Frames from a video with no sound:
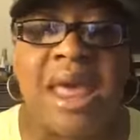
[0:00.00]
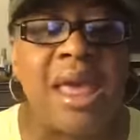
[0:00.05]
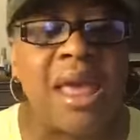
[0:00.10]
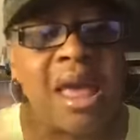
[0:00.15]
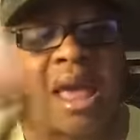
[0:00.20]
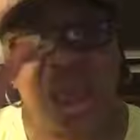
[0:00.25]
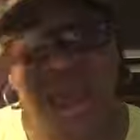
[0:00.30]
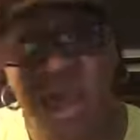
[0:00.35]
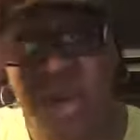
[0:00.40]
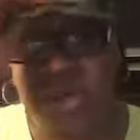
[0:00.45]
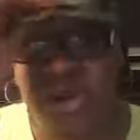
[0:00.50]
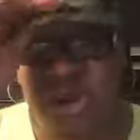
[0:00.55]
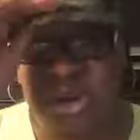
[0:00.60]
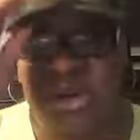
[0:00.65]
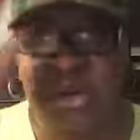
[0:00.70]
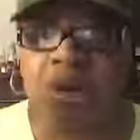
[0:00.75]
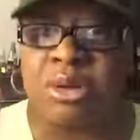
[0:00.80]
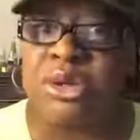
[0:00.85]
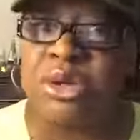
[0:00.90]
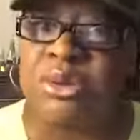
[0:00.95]
Hey,
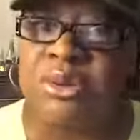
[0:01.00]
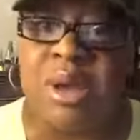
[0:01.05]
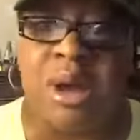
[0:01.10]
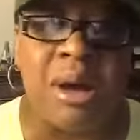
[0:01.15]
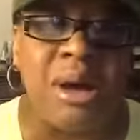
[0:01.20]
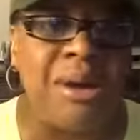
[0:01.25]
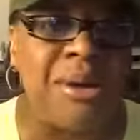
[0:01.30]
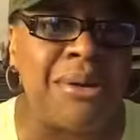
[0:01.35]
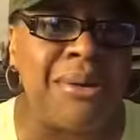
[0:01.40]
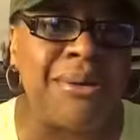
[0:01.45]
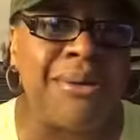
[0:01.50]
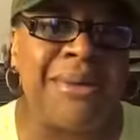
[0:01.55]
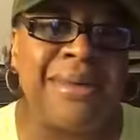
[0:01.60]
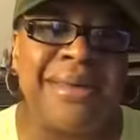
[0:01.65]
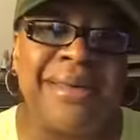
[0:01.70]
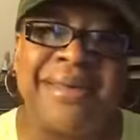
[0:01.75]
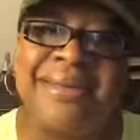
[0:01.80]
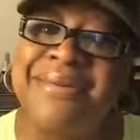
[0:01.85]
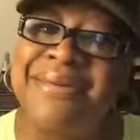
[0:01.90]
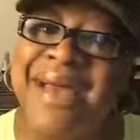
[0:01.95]
girl. You know,
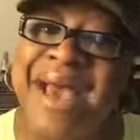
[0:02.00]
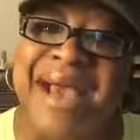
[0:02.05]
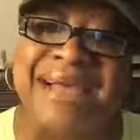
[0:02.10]
you know.